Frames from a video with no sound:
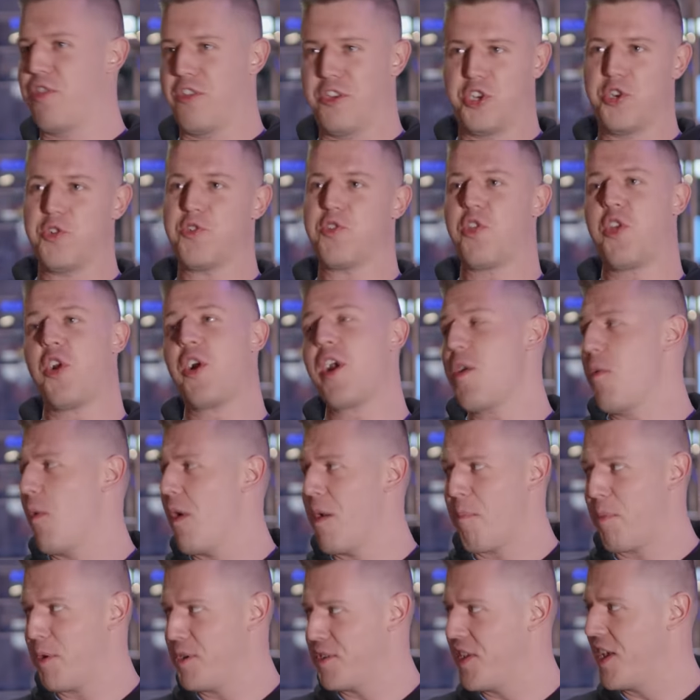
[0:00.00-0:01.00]
shoots
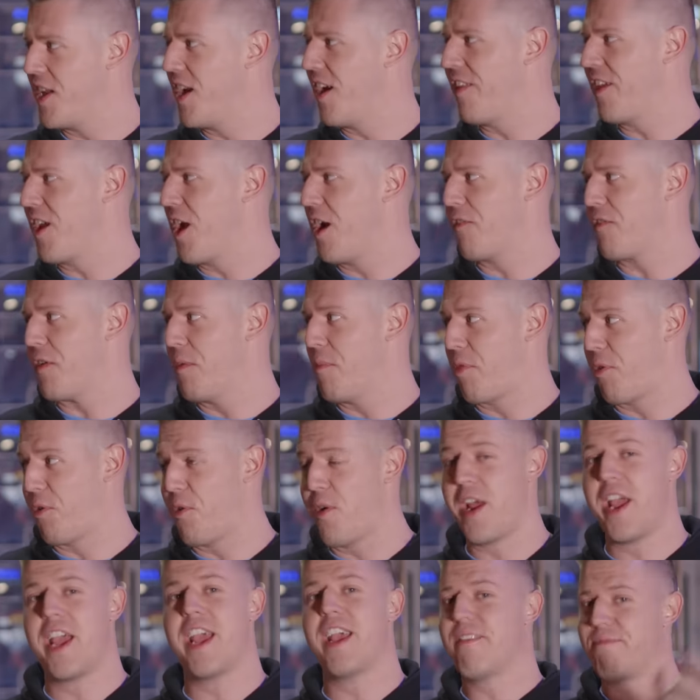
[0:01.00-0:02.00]
31% on the year from
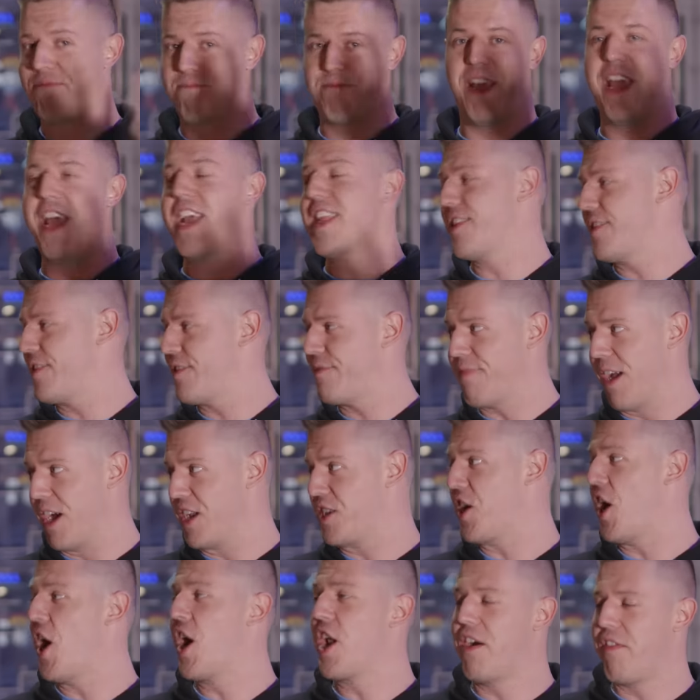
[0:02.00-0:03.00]
three, hits
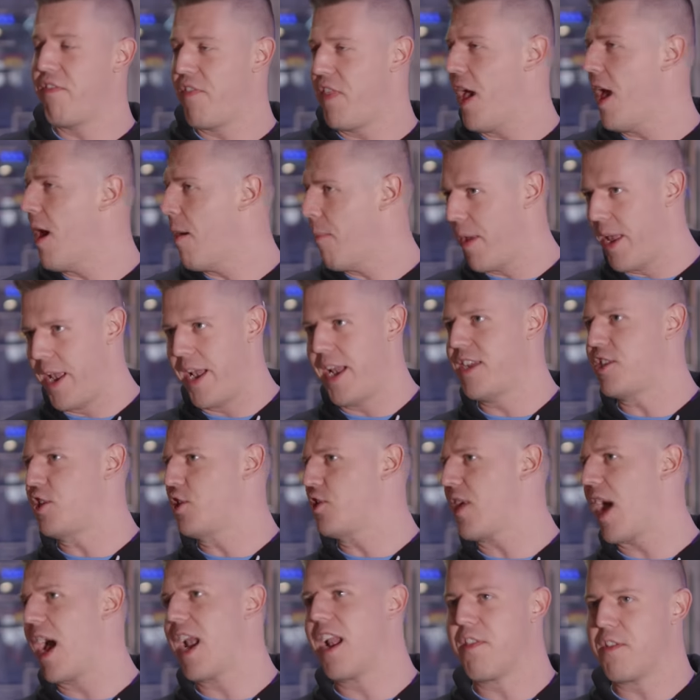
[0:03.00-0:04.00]
a ton of them, and it's
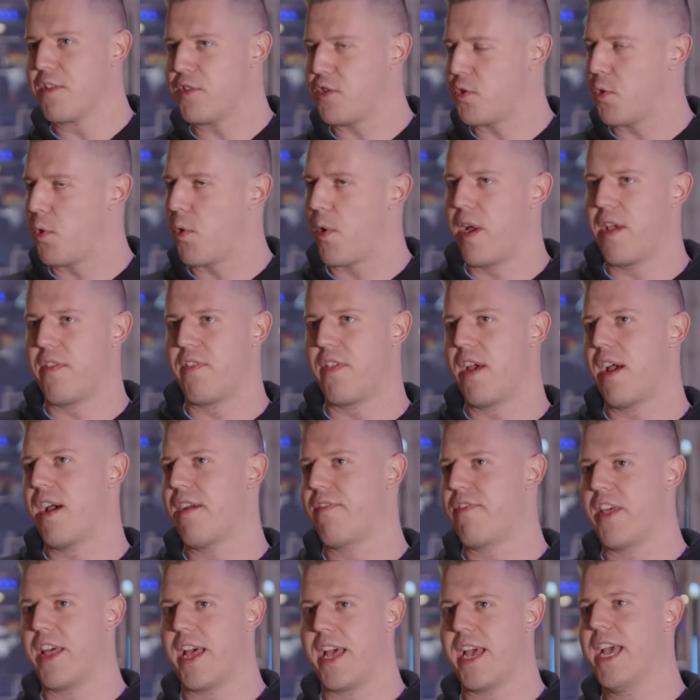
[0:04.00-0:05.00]
just kind of the story of
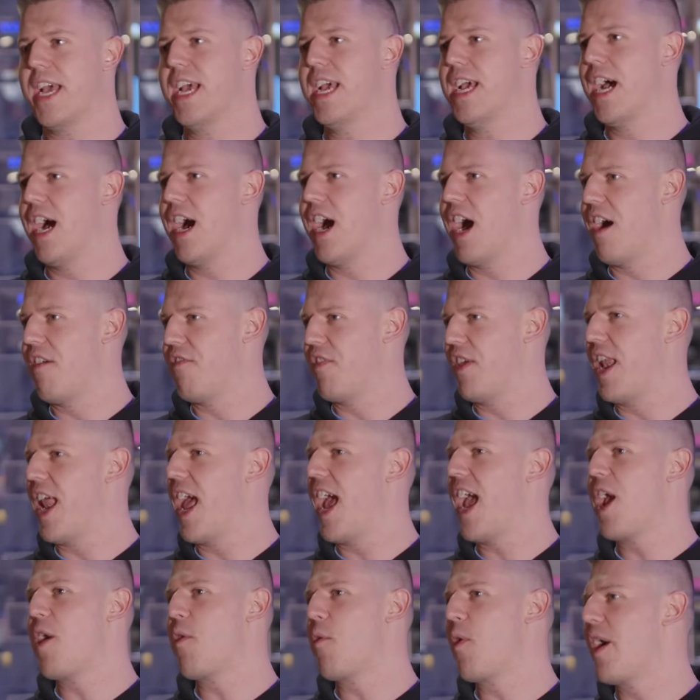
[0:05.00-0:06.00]
the
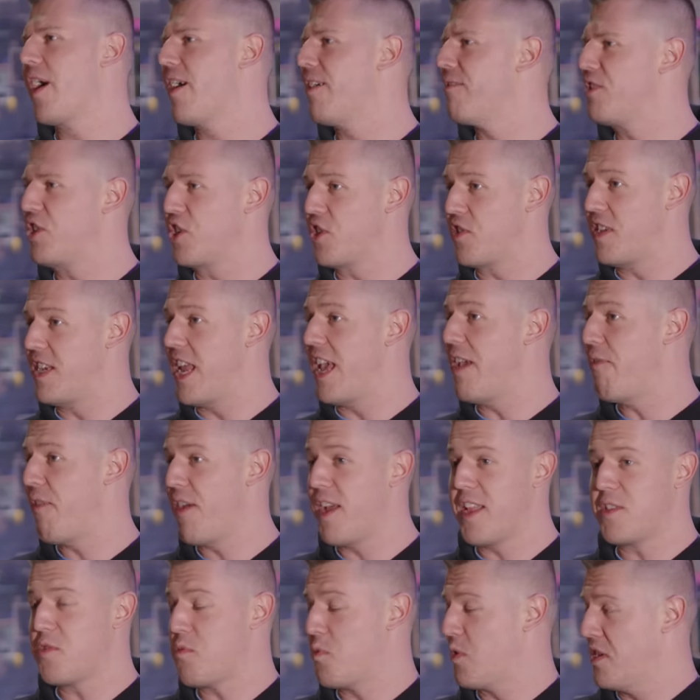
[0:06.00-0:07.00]
day, where just
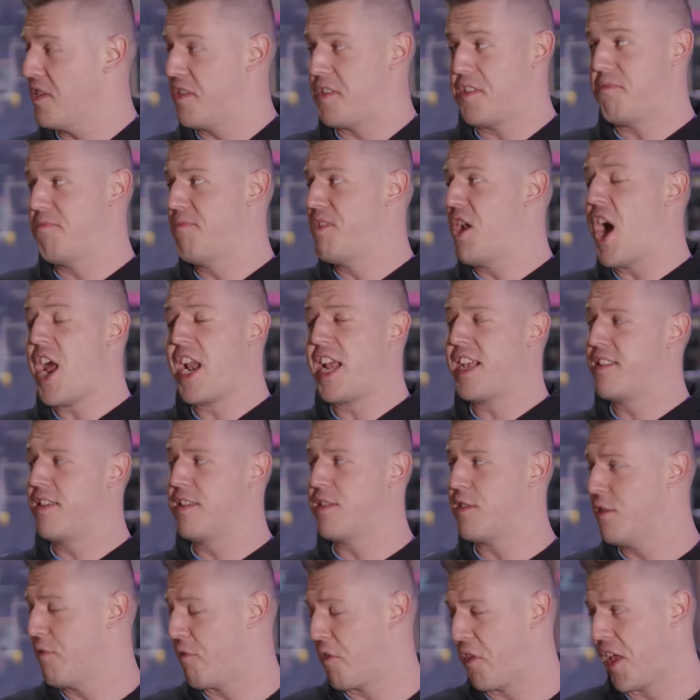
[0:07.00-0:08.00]
defense was
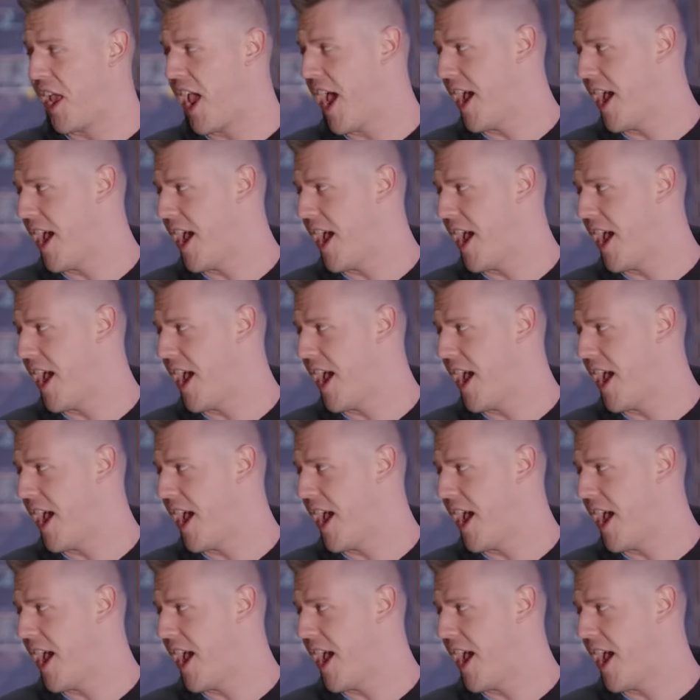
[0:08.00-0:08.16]
non-existent for the